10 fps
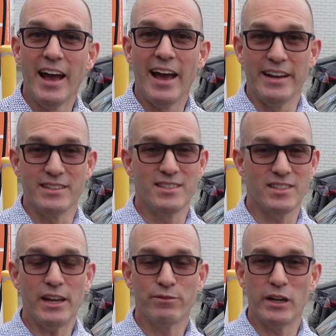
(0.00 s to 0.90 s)
It's
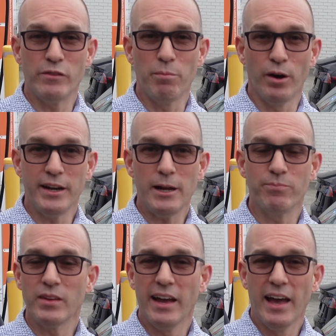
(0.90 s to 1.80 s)
safe for everybody.
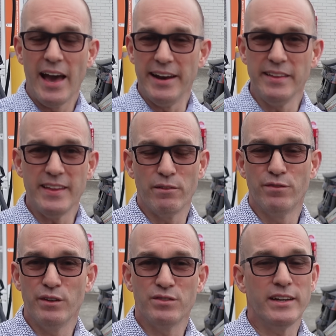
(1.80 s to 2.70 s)
And in that
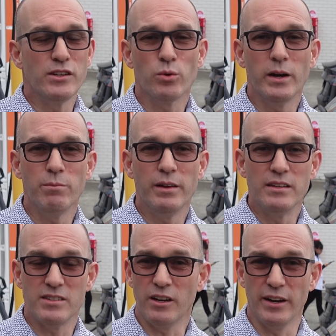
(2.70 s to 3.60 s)
15 to 20
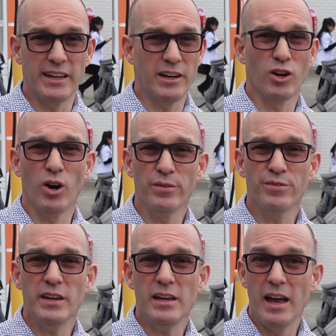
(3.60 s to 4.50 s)
minutes, you're gonna get a
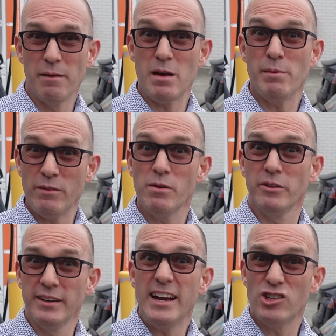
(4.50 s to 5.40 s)
coffee, maybe have a
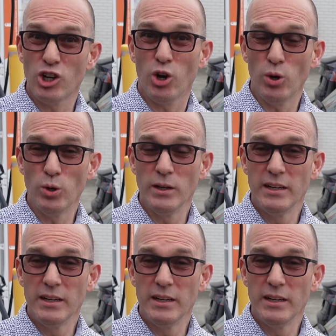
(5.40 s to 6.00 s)
nature call,